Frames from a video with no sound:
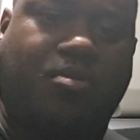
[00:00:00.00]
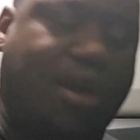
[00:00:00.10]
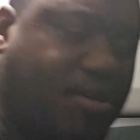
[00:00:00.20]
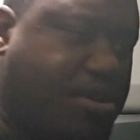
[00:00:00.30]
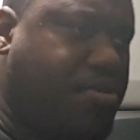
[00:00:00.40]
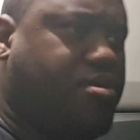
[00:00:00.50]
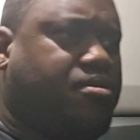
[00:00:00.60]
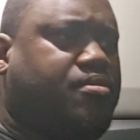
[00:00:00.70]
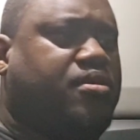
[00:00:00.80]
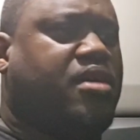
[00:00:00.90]
around here
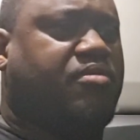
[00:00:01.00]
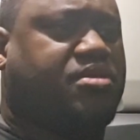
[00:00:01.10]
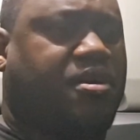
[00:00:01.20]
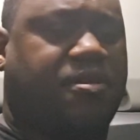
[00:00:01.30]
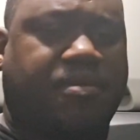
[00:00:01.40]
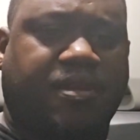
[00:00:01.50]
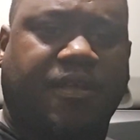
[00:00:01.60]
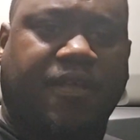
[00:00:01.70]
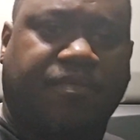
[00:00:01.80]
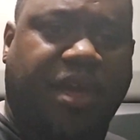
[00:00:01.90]
and everything
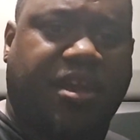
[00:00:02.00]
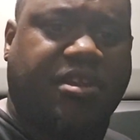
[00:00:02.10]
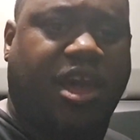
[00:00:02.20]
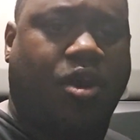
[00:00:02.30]
thinking